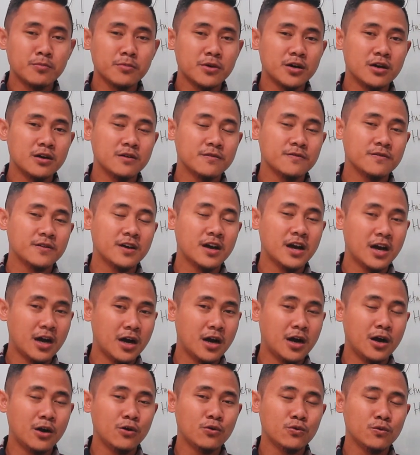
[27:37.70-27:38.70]
of
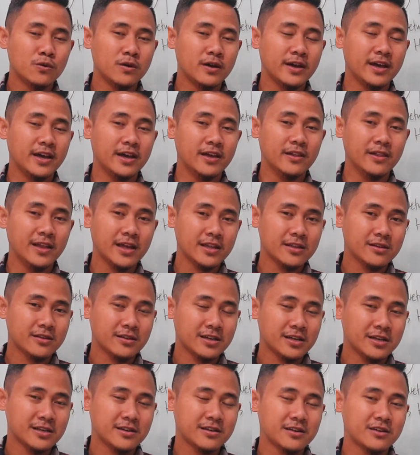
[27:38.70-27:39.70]
how
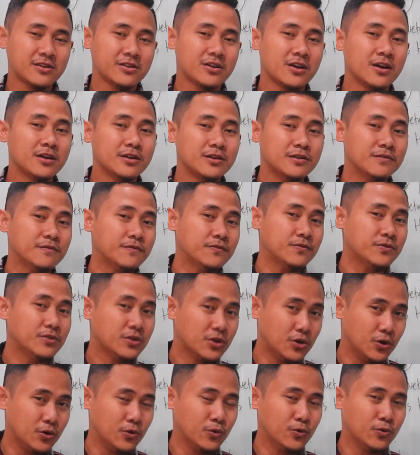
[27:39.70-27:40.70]
electric current
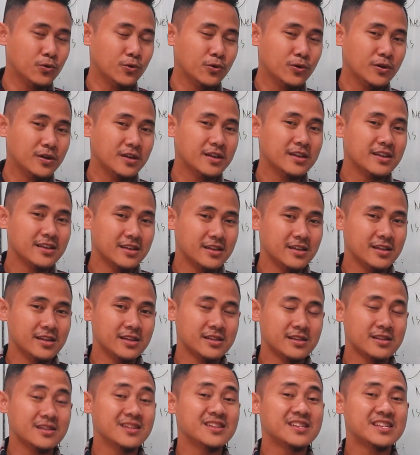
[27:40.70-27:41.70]
flow
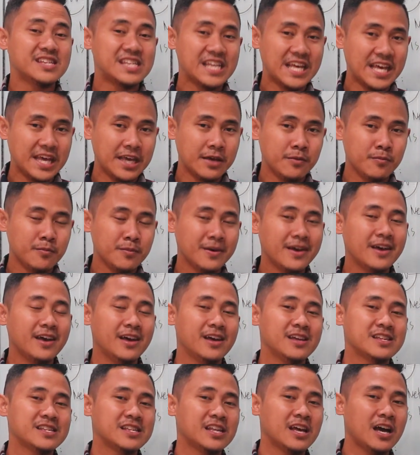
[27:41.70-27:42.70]
is the same
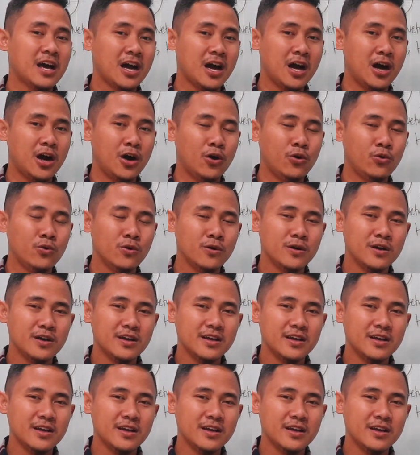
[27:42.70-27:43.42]
as how